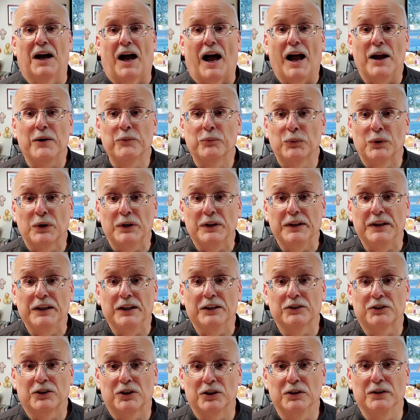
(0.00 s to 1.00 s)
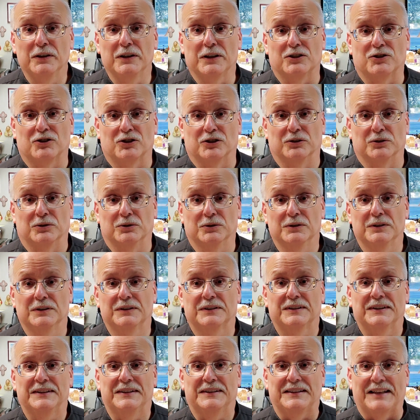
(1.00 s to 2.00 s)
I really encourage you
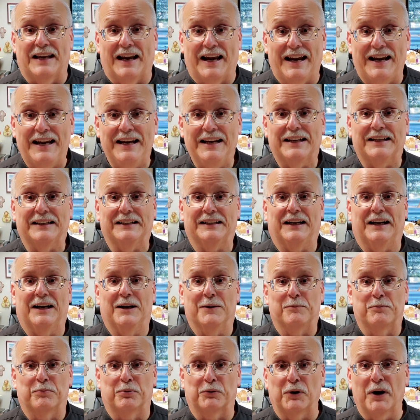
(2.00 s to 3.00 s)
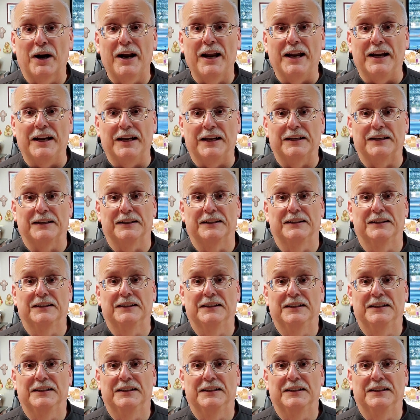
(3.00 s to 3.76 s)
to take a break.